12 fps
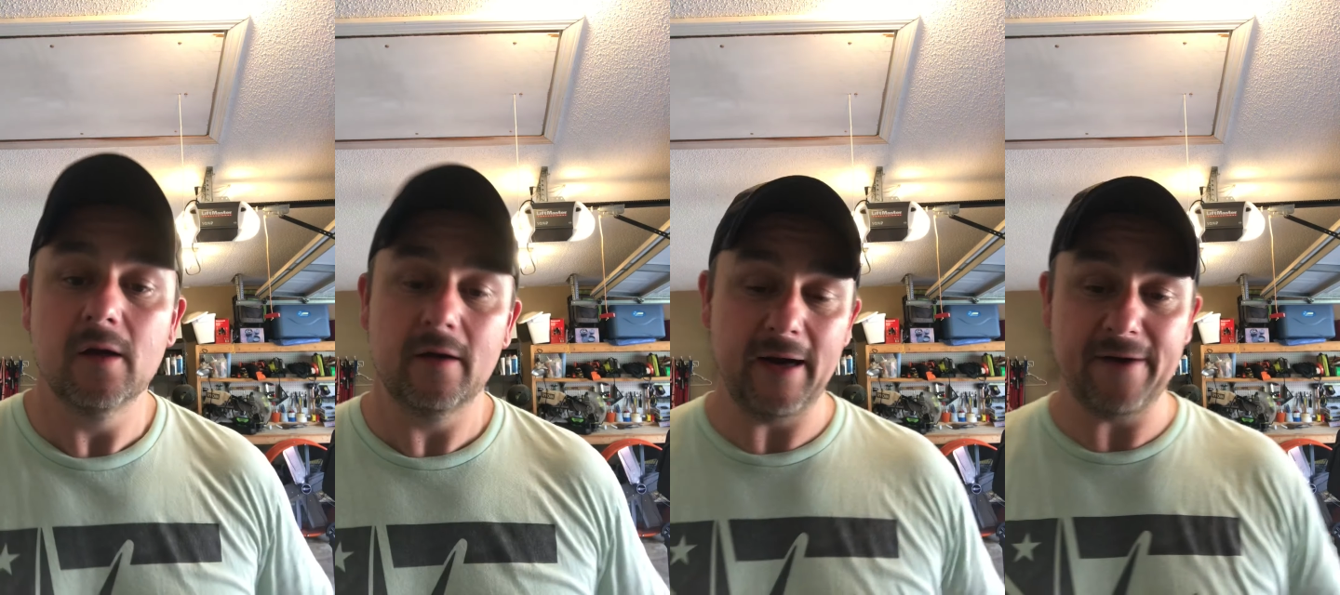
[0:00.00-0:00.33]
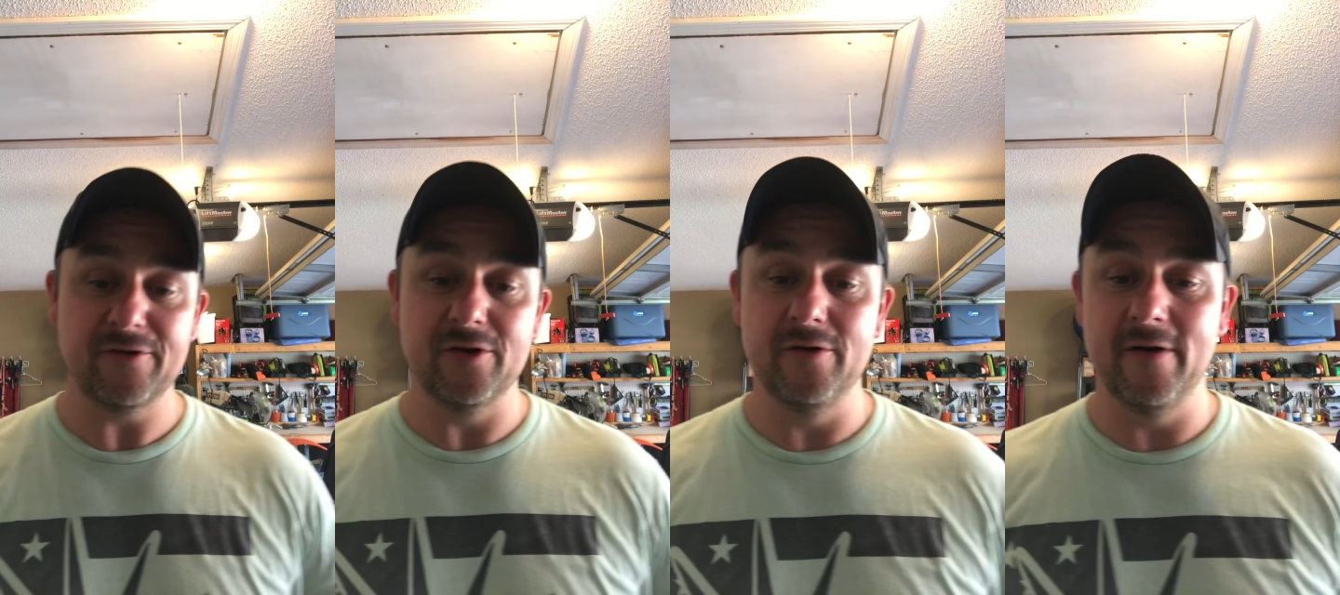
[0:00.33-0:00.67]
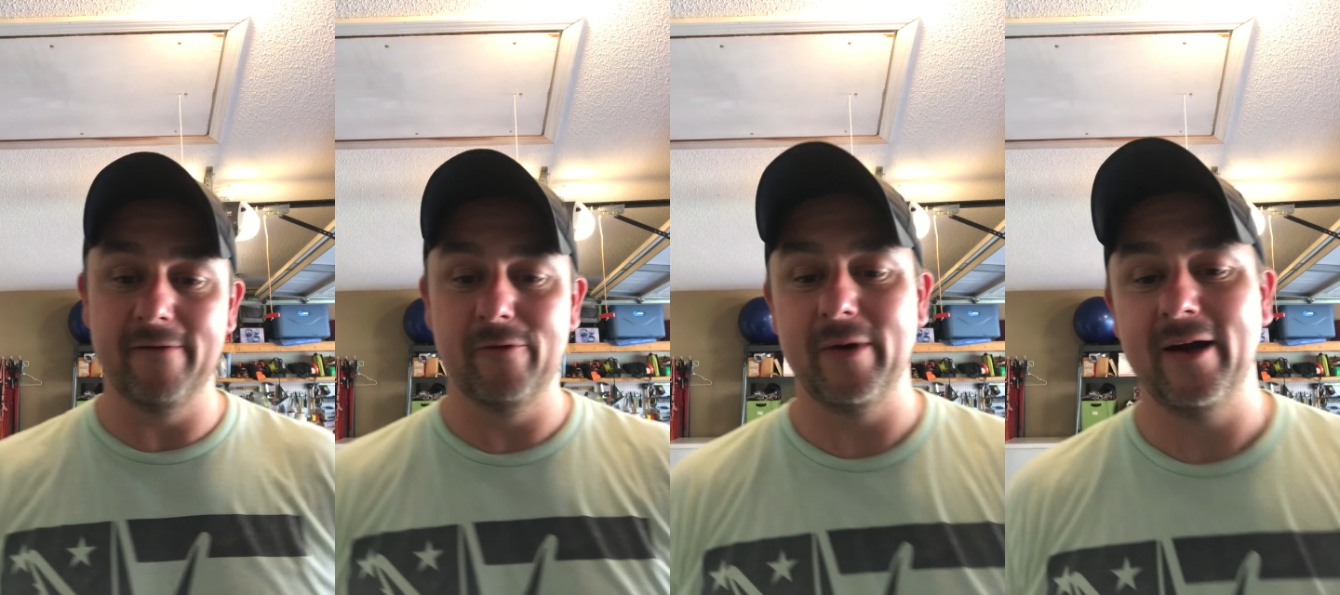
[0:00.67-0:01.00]
Good afternoon,
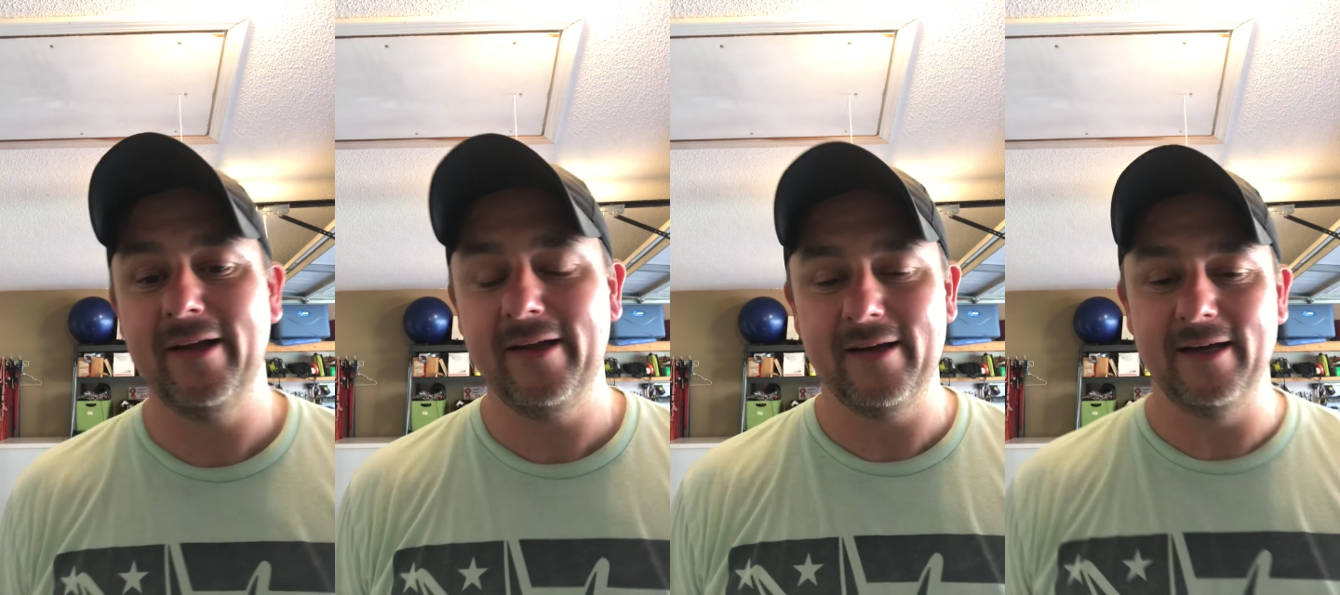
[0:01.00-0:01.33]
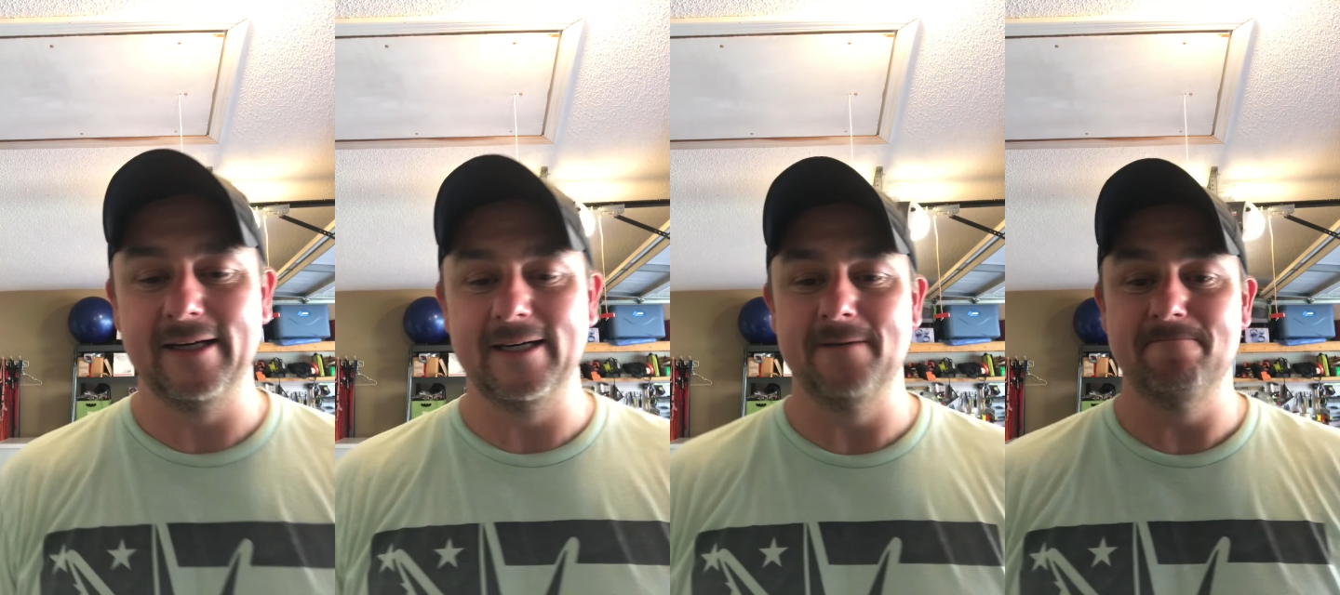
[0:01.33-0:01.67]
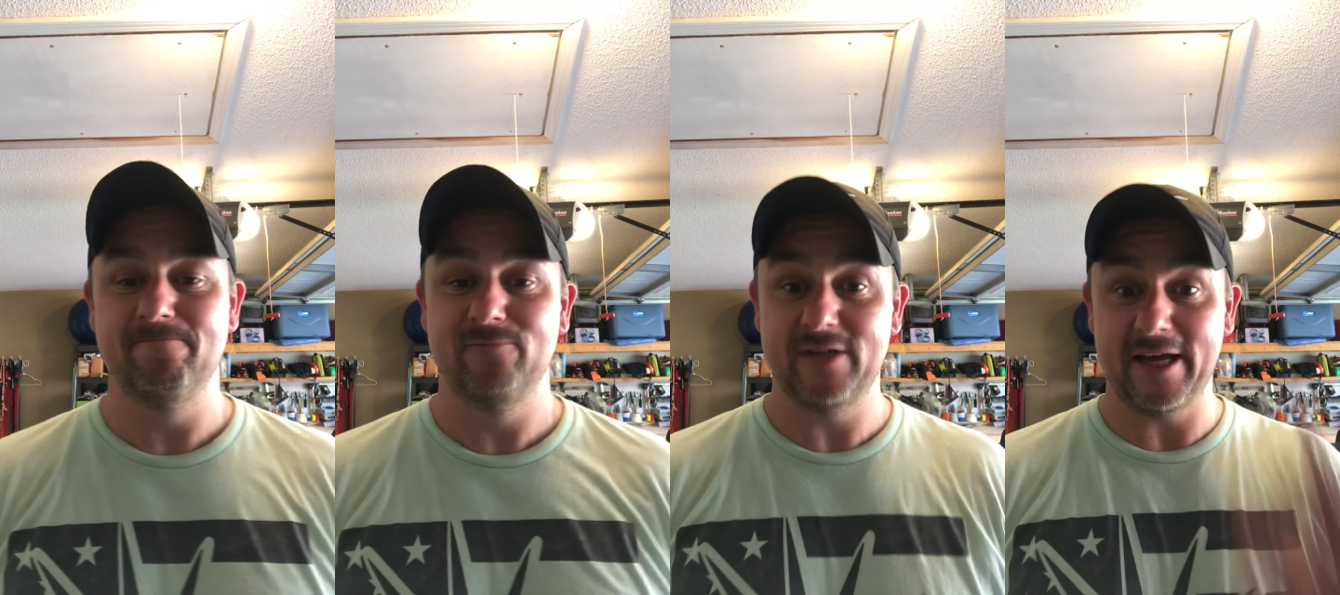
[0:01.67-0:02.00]
everybody.
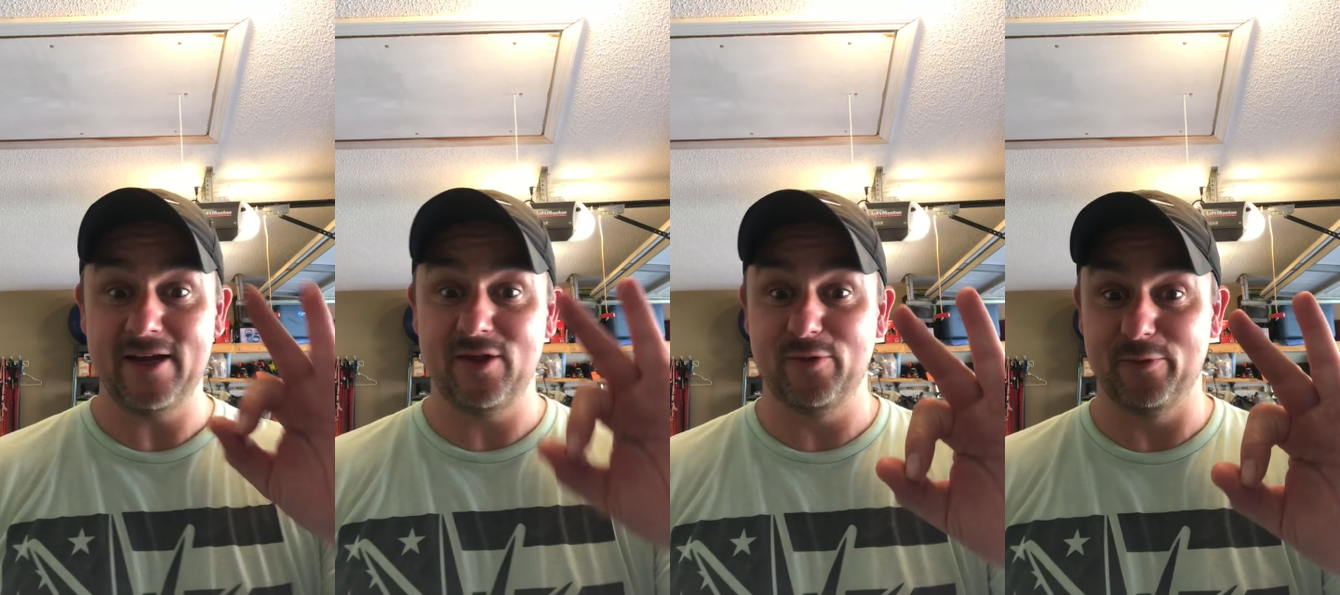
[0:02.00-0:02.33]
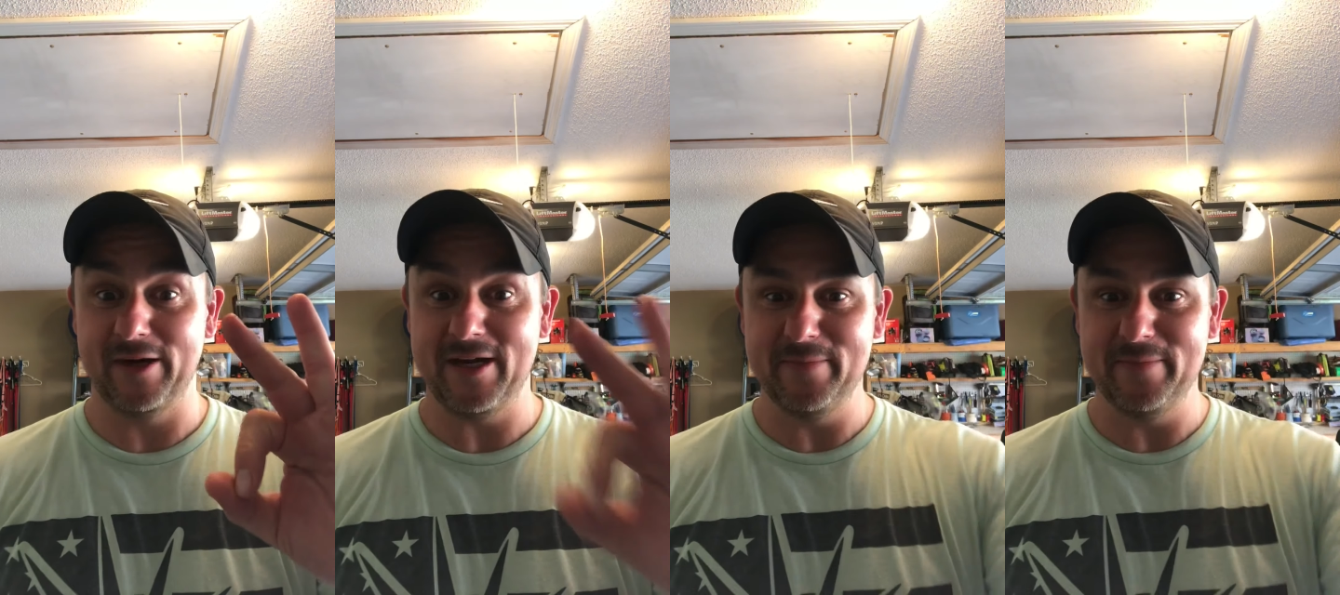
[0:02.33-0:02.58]
Take three,